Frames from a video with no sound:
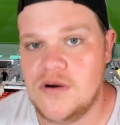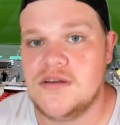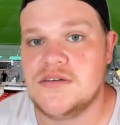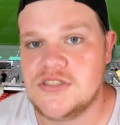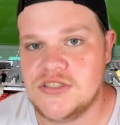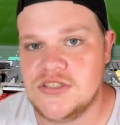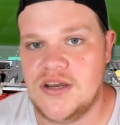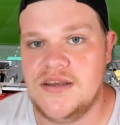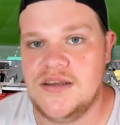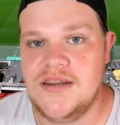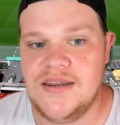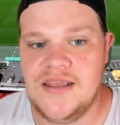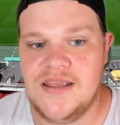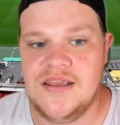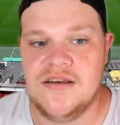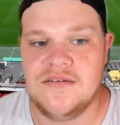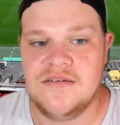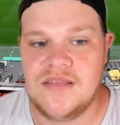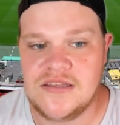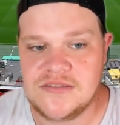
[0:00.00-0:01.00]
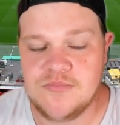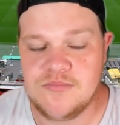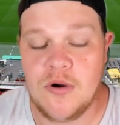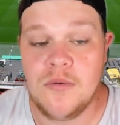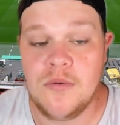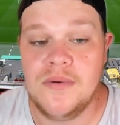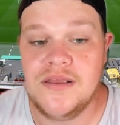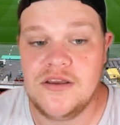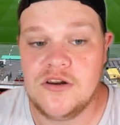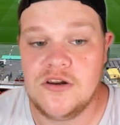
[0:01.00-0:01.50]
signing here, and that's
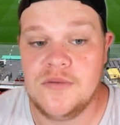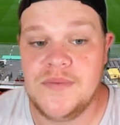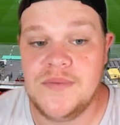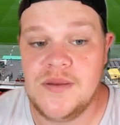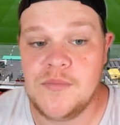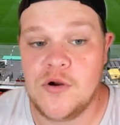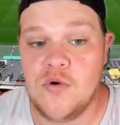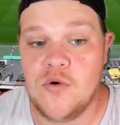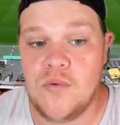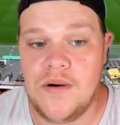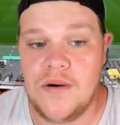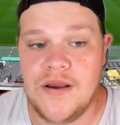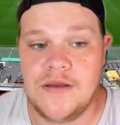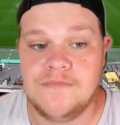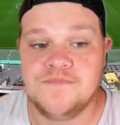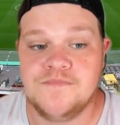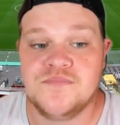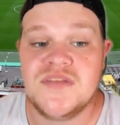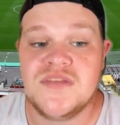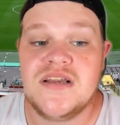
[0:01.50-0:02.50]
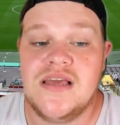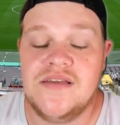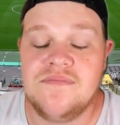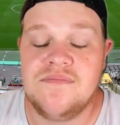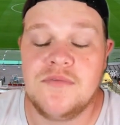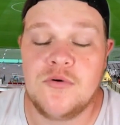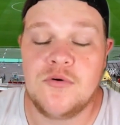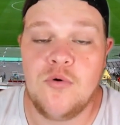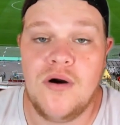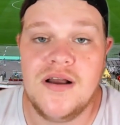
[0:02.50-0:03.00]
probably going to be Maguire. If
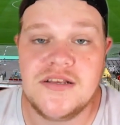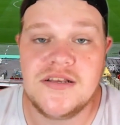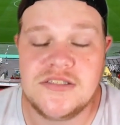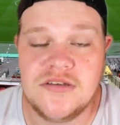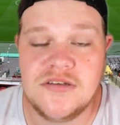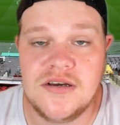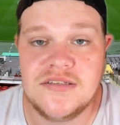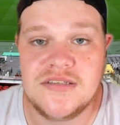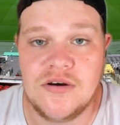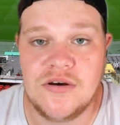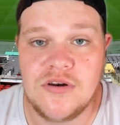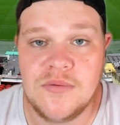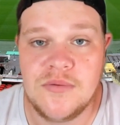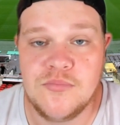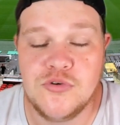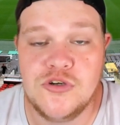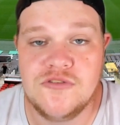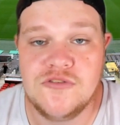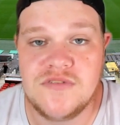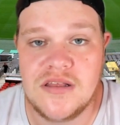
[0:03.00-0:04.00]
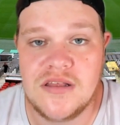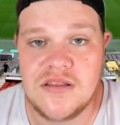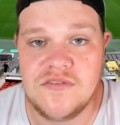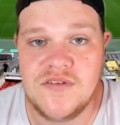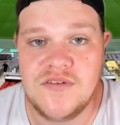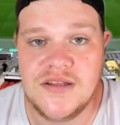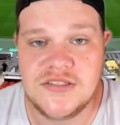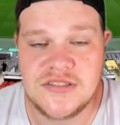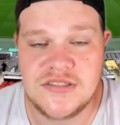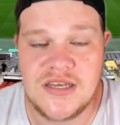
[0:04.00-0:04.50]
Maguire signs, that will improve their
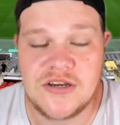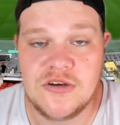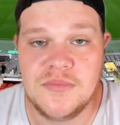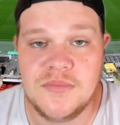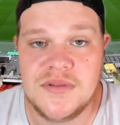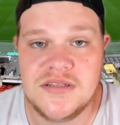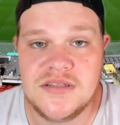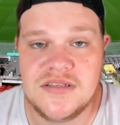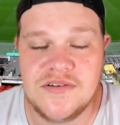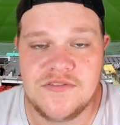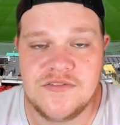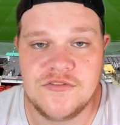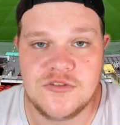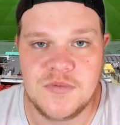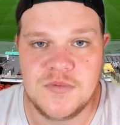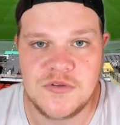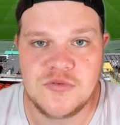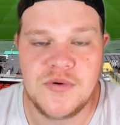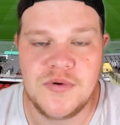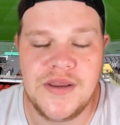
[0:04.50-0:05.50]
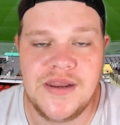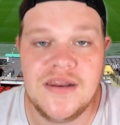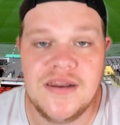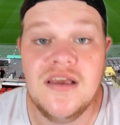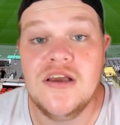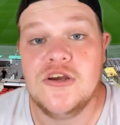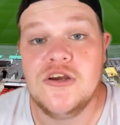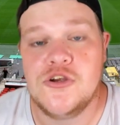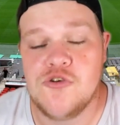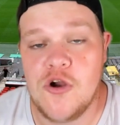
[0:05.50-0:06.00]
defence, and that could be the difference between
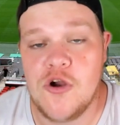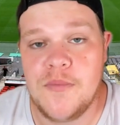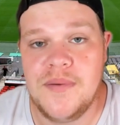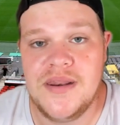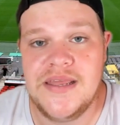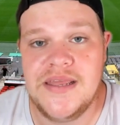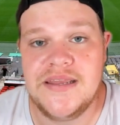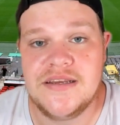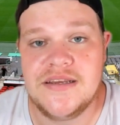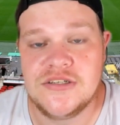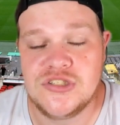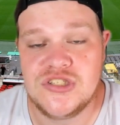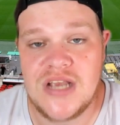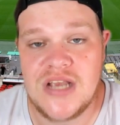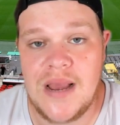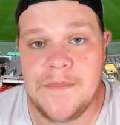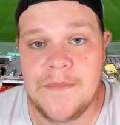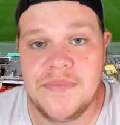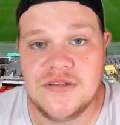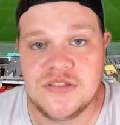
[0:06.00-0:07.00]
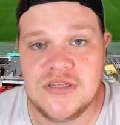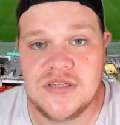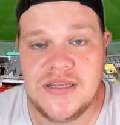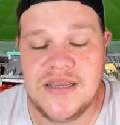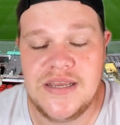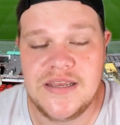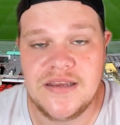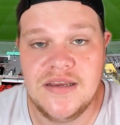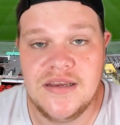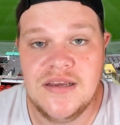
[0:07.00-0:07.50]
Europa League and Champions
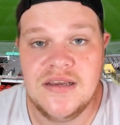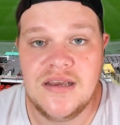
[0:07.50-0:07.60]
League.